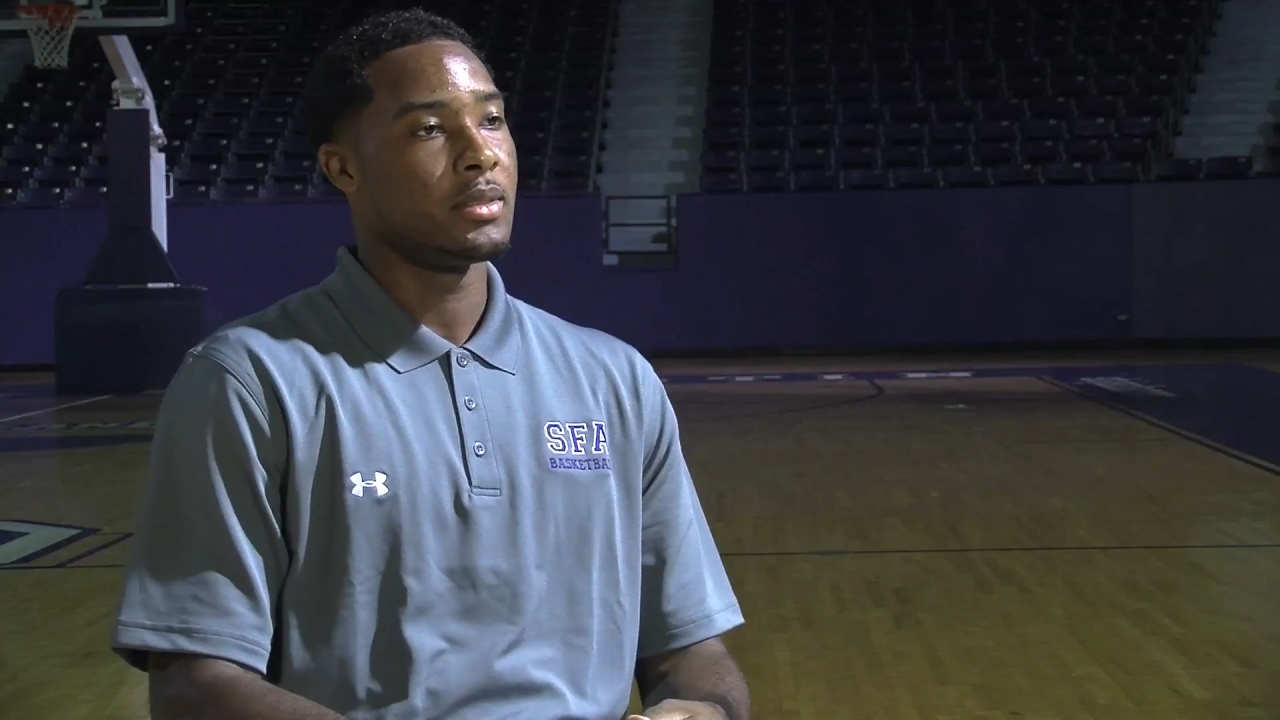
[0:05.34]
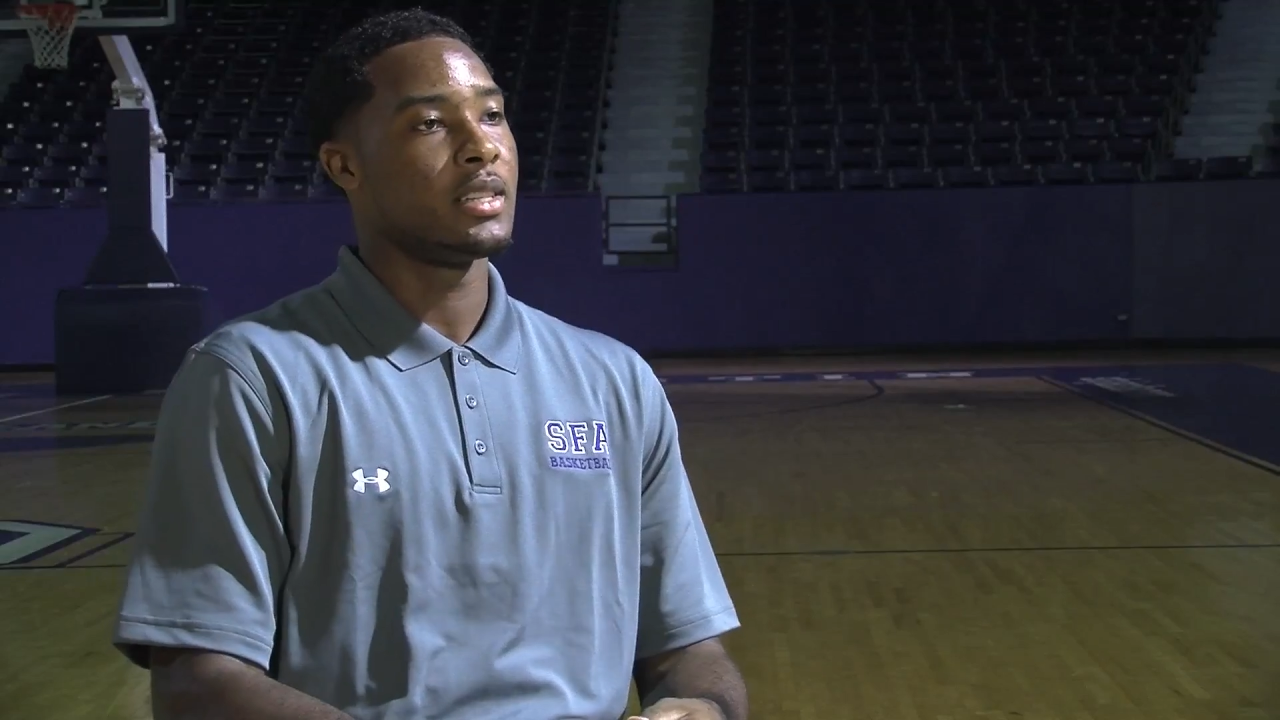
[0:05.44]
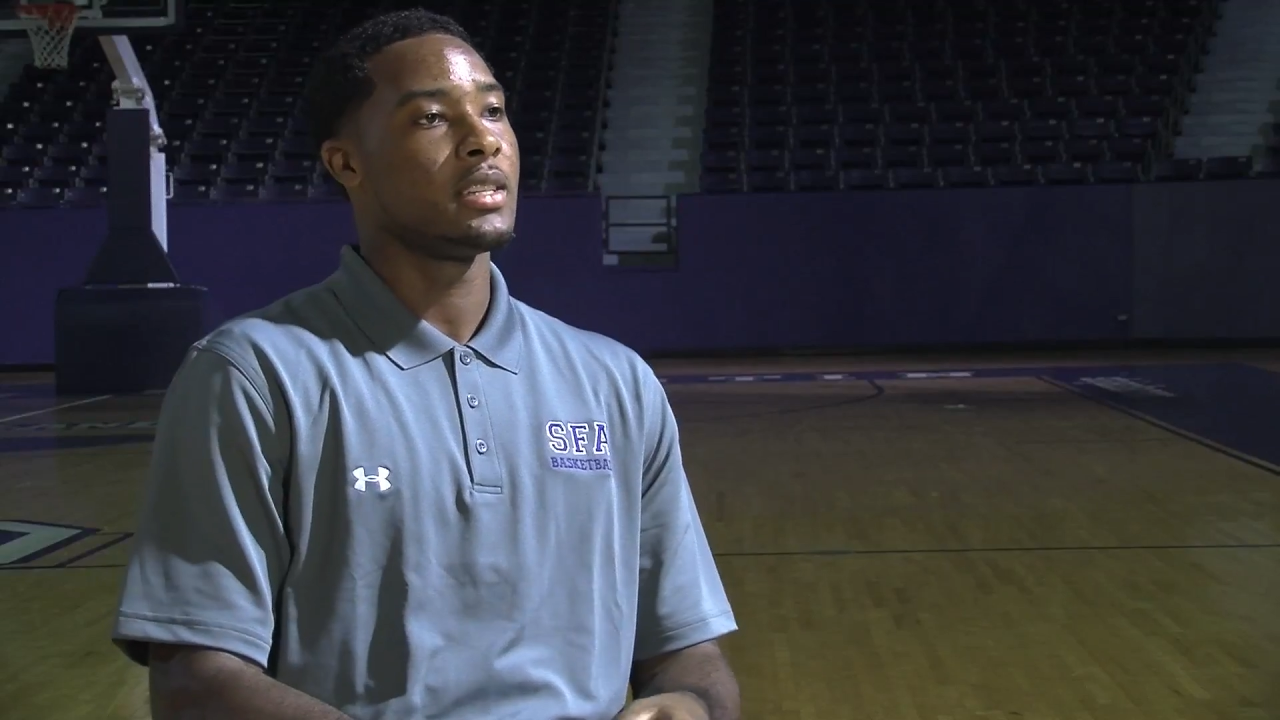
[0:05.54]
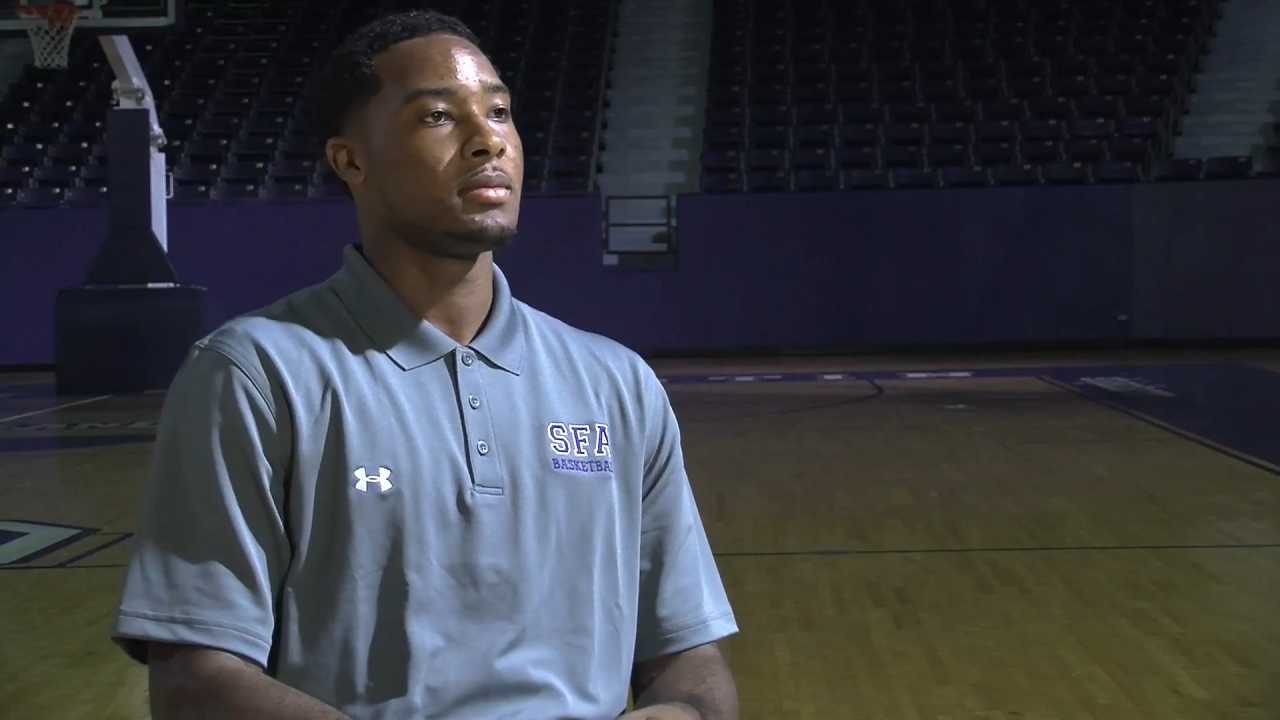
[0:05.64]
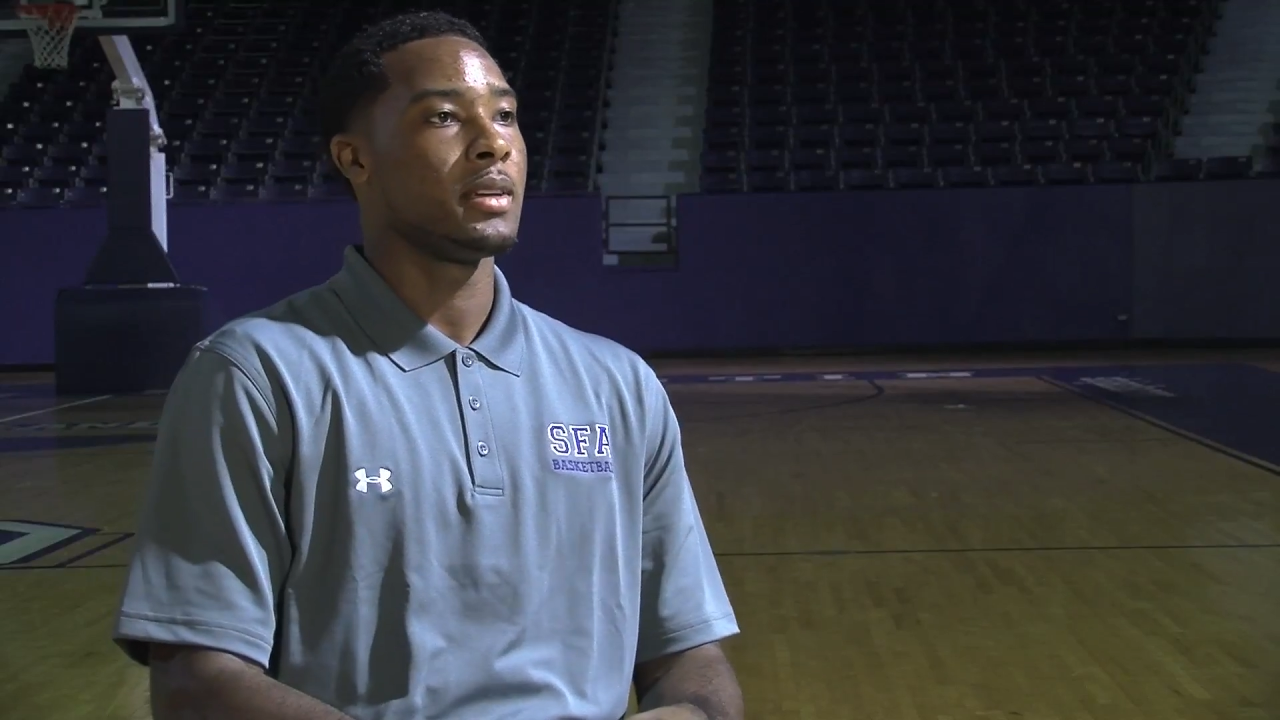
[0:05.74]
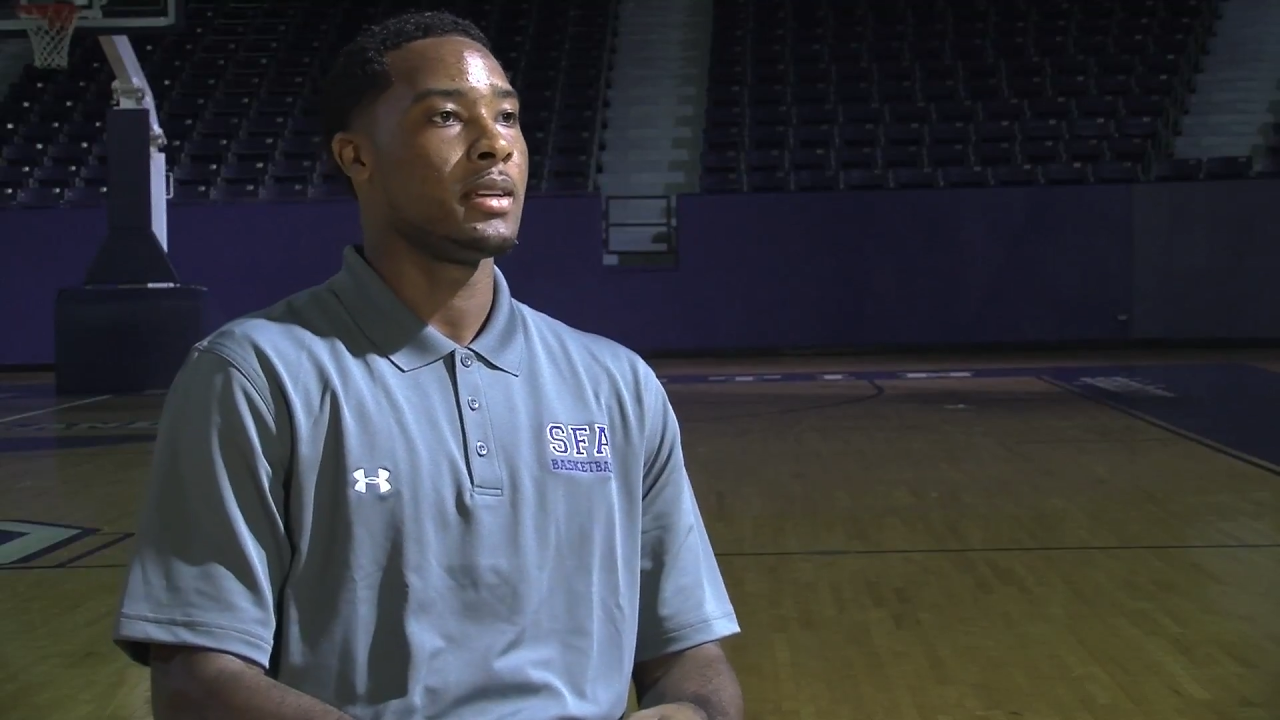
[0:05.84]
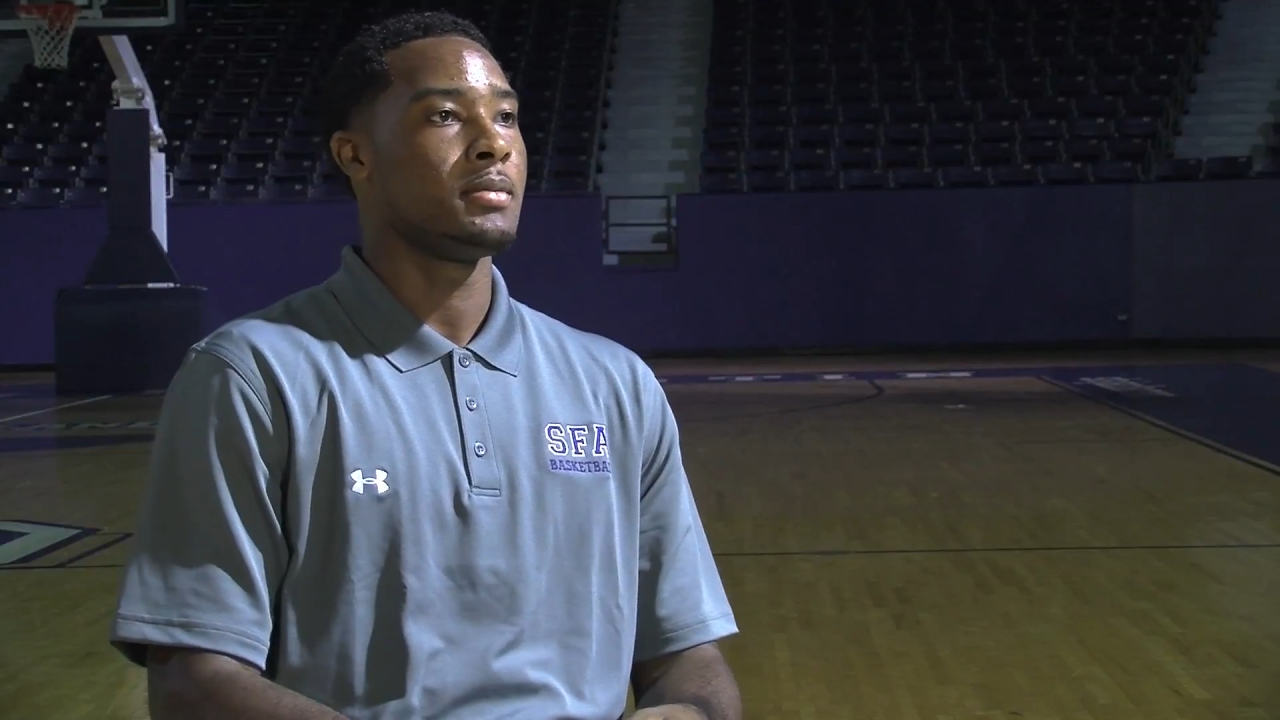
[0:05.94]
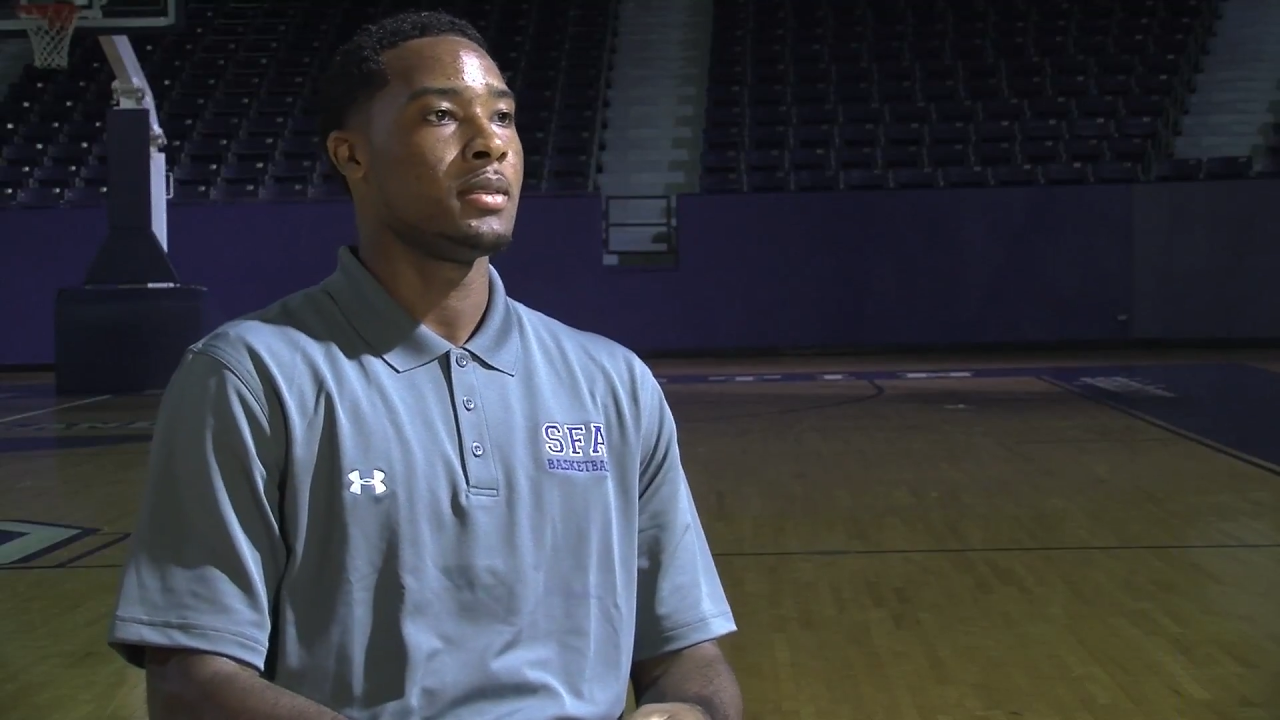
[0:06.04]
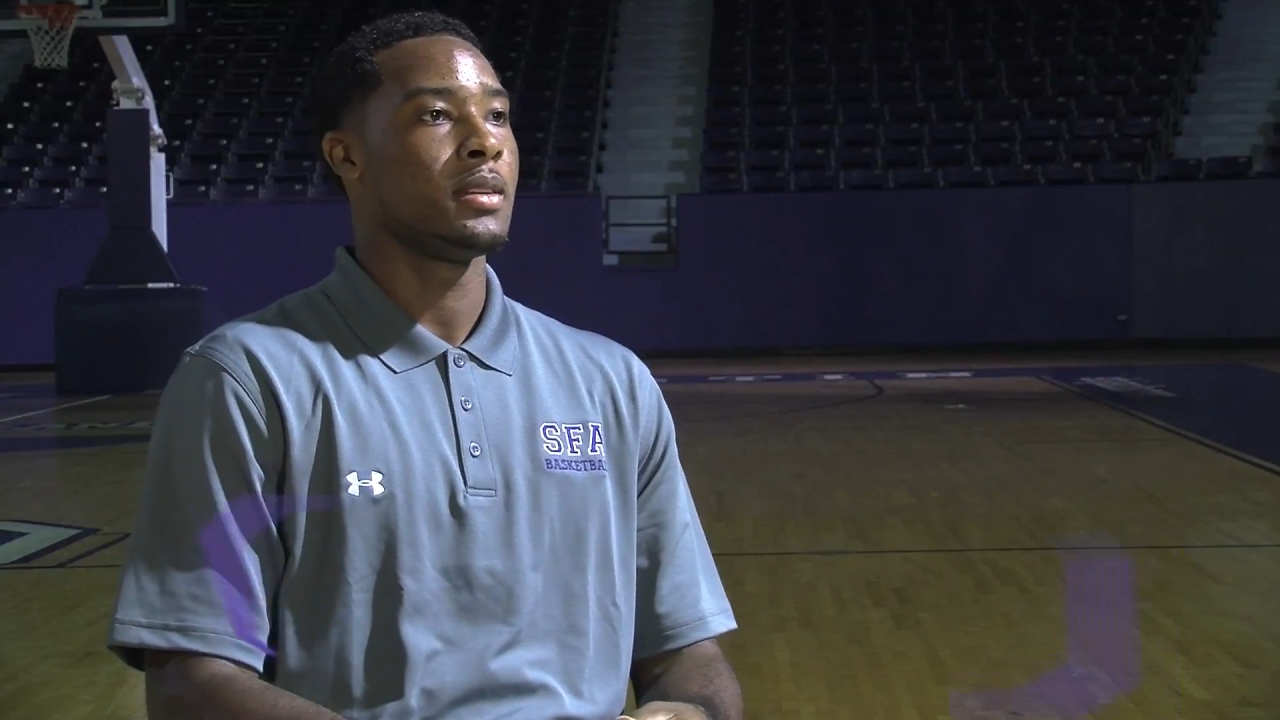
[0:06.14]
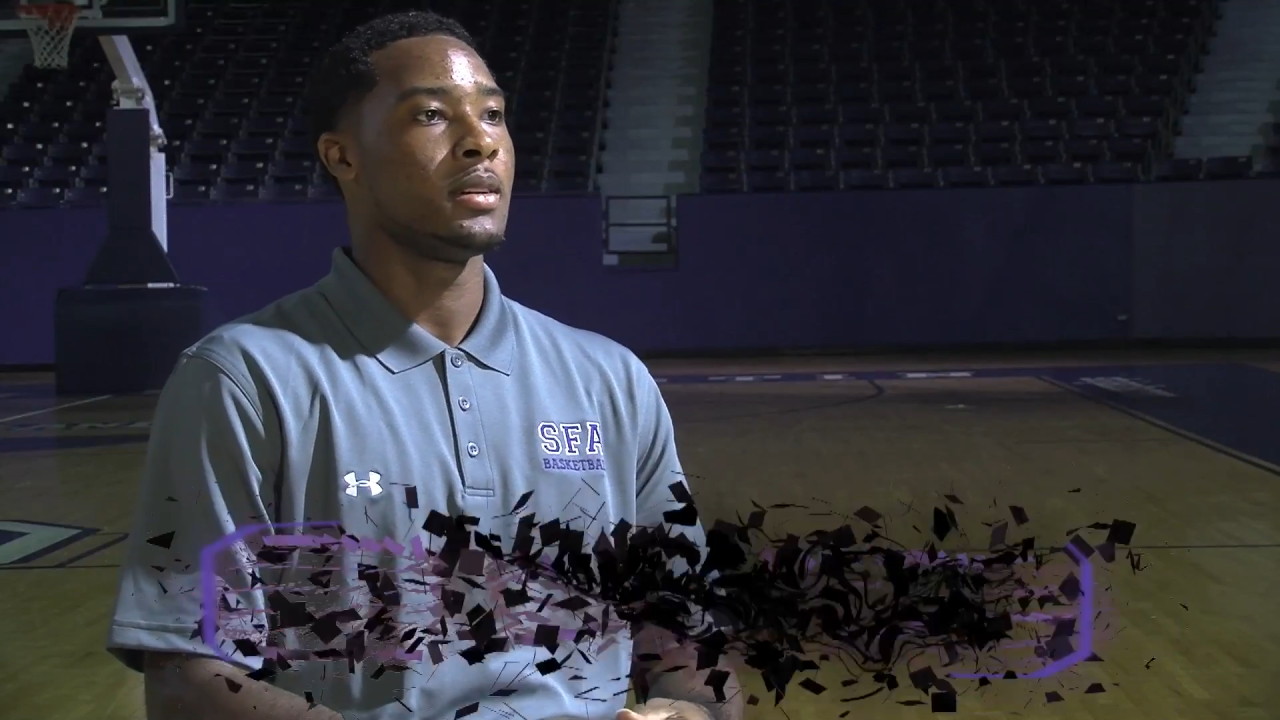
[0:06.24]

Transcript: is Desmond Haymon.